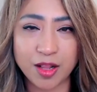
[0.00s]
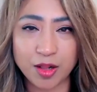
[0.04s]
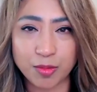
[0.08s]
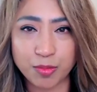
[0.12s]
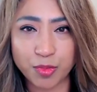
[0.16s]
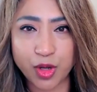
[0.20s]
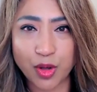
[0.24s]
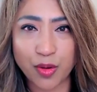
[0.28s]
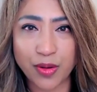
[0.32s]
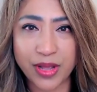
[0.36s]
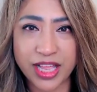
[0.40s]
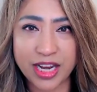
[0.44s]

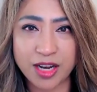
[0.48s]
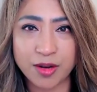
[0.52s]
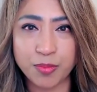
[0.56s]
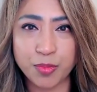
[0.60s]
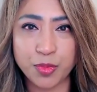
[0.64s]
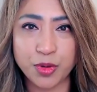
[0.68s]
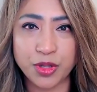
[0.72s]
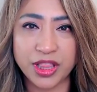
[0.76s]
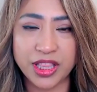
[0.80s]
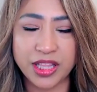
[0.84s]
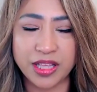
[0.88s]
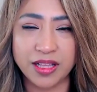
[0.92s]
go ahead and
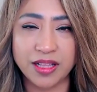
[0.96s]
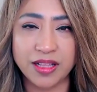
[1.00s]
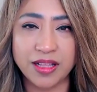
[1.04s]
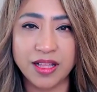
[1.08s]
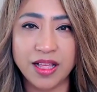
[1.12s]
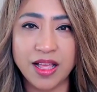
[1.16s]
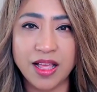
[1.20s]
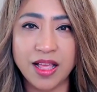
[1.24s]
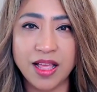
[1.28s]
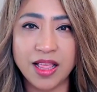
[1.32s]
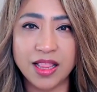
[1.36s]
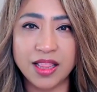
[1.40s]
put the
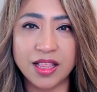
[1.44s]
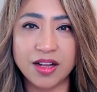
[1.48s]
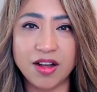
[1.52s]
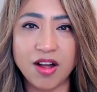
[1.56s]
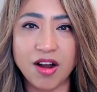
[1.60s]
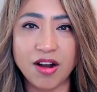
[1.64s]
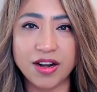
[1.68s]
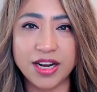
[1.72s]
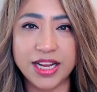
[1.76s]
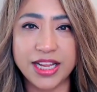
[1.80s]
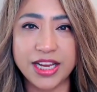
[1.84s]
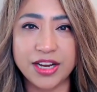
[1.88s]

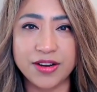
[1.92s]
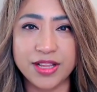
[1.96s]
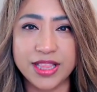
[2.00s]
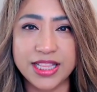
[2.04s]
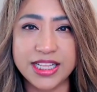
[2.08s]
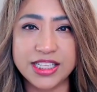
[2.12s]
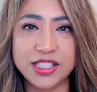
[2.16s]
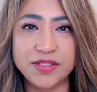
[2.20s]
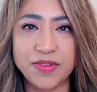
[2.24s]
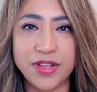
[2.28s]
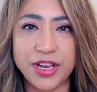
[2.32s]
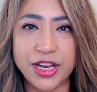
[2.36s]
card here in
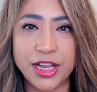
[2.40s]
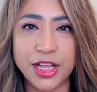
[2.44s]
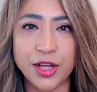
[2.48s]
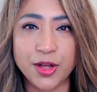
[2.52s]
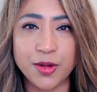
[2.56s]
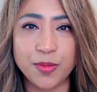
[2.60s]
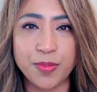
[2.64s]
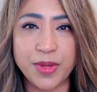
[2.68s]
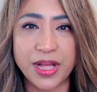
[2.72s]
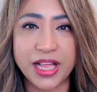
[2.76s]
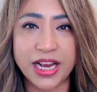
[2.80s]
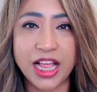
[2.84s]
this video,
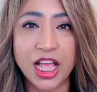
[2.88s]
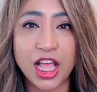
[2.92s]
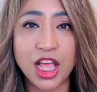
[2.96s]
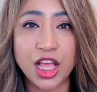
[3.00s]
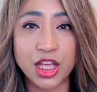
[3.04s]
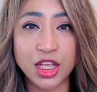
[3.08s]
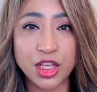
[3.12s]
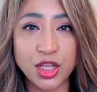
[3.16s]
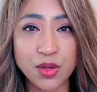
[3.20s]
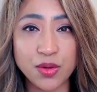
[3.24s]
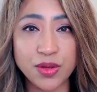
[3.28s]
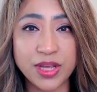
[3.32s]
but
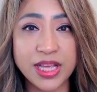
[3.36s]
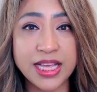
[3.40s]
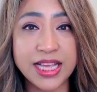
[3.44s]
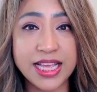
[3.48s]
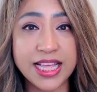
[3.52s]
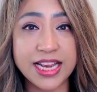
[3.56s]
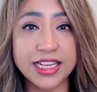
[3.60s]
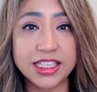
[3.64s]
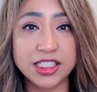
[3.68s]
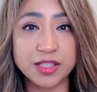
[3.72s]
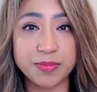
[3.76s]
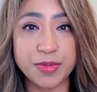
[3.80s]
you can
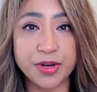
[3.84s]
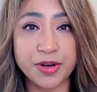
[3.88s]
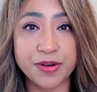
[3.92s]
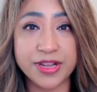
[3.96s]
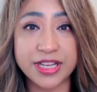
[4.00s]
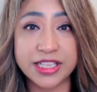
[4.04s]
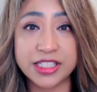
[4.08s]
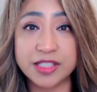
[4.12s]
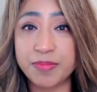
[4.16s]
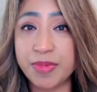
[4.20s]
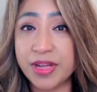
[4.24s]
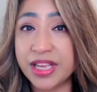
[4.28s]
get
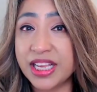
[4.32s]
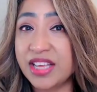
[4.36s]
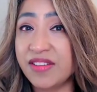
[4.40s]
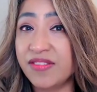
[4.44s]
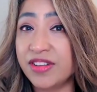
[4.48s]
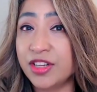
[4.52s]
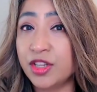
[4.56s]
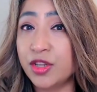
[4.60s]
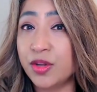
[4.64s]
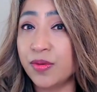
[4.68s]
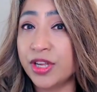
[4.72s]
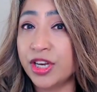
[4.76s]
experience by
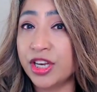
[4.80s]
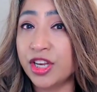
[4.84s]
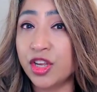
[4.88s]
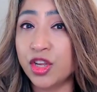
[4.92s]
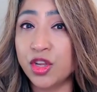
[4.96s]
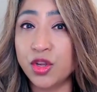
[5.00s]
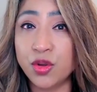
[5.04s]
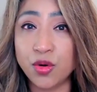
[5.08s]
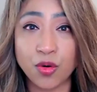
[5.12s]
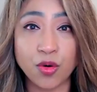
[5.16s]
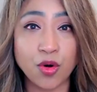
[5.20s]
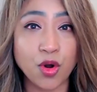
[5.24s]
even doing
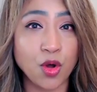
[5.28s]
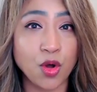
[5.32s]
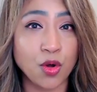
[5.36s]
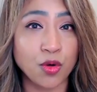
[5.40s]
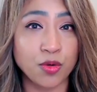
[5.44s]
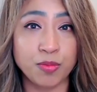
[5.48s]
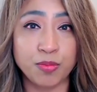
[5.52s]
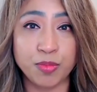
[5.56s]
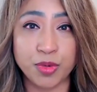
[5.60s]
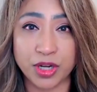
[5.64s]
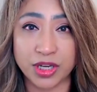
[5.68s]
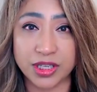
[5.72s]
your
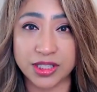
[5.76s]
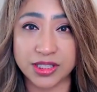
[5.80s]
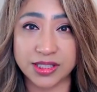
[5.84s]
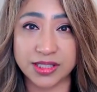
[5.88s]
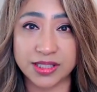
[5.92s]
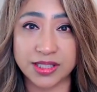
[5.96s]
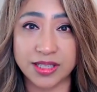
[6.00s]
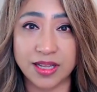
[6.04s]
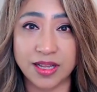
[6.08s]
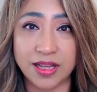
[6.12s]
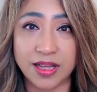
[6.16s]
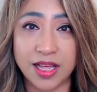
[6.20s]
own
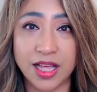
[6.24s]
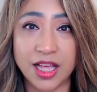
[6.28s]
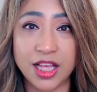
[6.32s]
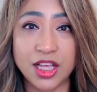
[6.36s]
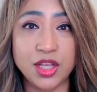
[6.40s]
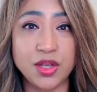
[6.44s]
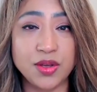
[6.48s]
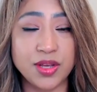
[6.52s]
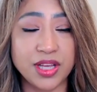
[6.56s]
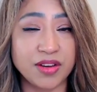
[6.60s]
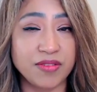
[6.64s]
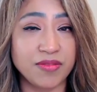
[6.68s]
books.
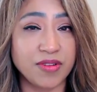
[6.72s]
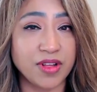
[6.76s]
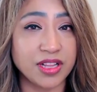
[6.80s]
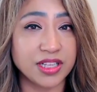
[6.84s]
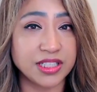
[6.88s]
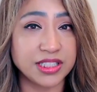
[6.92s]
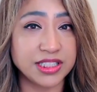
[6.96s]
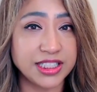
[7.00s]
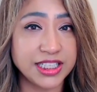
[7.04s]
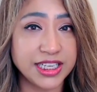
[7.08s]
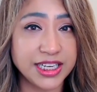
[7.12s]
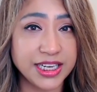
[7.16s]
You can
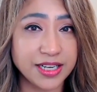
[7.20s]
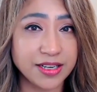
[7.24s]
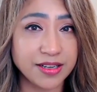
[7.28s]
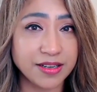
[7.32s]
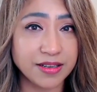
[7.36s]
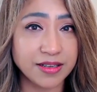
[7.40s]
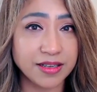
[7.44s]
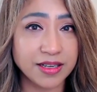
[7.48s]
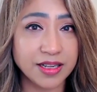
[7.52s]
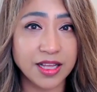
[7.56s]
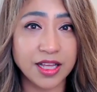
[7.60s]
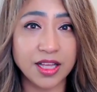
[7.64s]

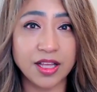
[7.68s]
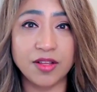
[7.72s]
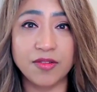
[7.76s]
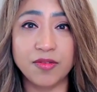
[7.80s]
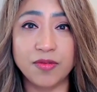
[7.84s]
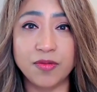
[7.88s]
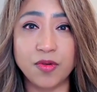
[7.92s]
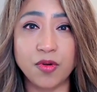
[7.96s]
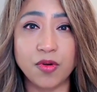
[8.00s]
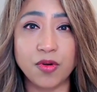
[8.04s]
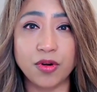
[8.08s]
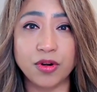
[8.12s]
volunteer
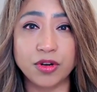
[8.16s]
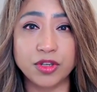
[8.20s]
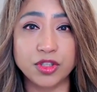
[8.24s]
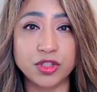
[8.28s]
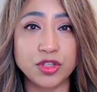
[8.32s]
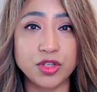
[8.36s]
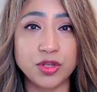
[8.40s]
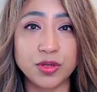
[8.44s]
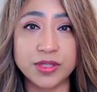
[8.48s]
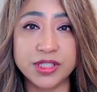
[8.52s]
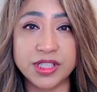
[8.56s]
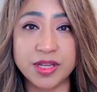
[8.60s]
to
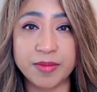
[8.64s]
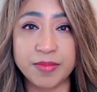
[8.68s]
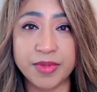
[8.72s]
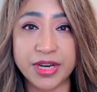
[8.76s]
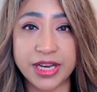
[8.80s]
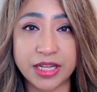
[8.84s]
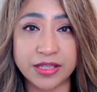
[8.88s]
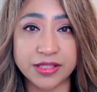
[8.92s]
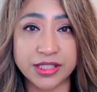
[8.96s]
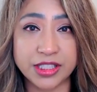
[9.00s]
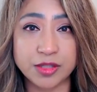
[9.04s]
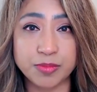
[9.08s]
do somebody
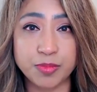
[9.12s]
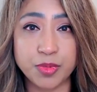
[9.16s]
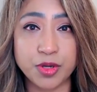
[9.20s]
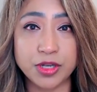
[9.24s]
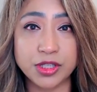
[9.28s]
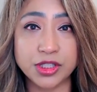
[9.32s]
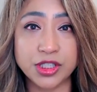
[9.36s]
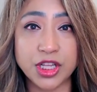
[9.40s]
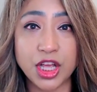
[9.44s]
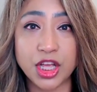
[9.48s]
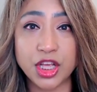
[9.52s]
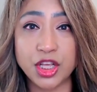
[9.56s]
else's
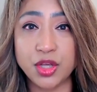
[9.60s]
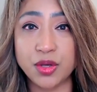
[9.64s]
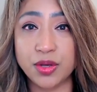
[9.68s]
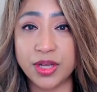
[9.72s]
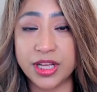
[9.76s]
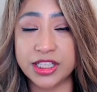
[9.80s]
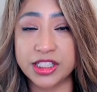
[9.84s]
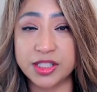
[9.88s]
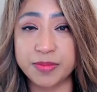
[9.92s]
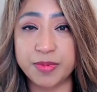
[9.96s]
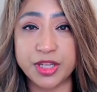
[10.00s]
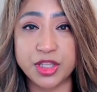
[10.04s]
books. You
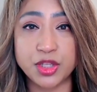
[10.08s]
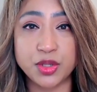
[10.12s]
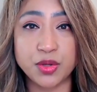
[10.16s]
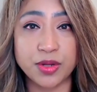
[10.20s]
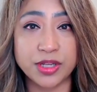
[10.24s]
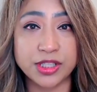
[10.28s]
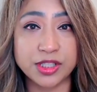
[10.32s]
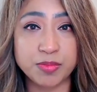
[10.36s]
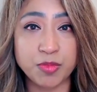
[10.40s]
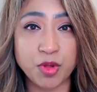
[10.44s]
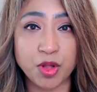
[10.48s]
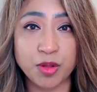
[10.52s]
can speak to
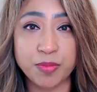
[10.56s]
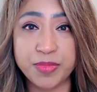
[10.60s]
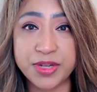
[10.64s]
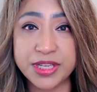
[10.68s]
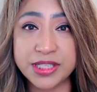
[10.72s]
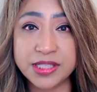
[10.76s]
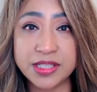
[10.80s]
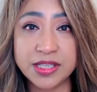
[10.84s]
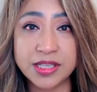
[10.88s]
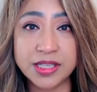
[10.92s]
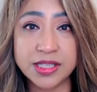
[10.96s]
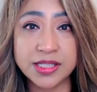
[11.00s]
a small
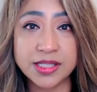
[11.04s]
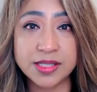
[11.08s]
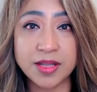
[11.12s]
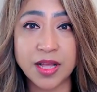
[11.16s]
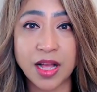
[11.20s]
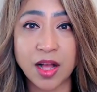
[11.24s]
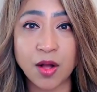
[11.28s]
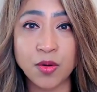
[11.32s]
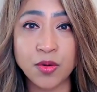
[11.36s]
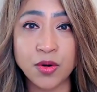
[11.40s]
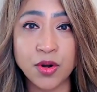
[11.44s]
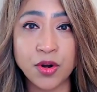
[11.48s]
business
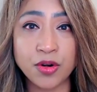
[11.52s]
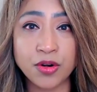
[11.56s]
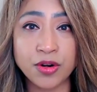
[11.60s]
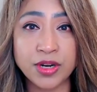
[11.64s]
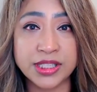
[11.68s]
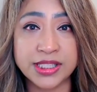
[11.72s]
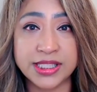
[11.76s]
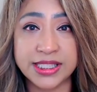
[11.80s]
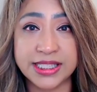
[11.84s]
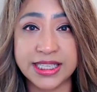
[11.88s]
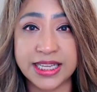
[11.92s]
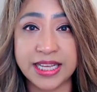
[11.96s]
owner
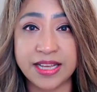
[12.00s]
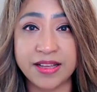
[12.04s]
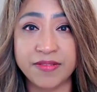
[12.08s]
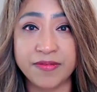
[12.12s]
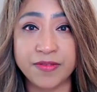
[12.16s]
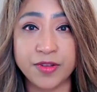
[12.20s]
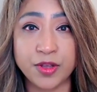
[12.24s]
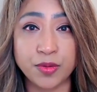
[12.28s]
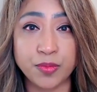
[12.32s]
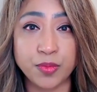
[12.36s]
and see if